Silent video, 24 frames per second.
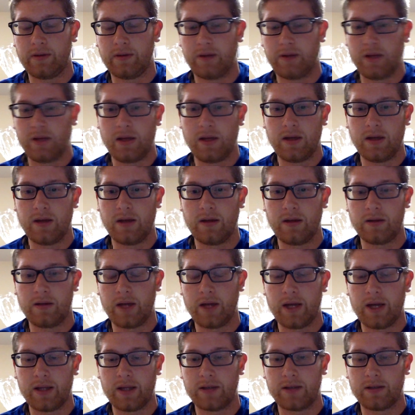the
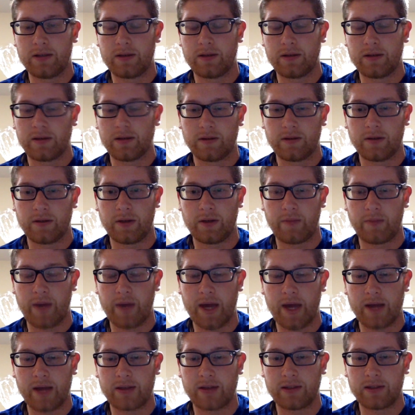latest, the
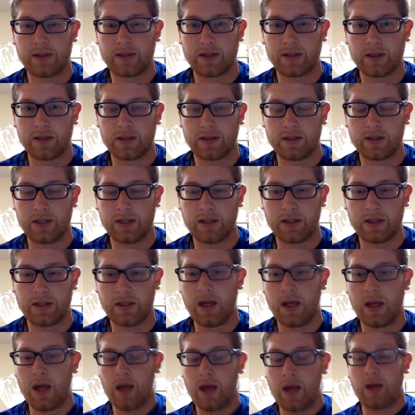past season.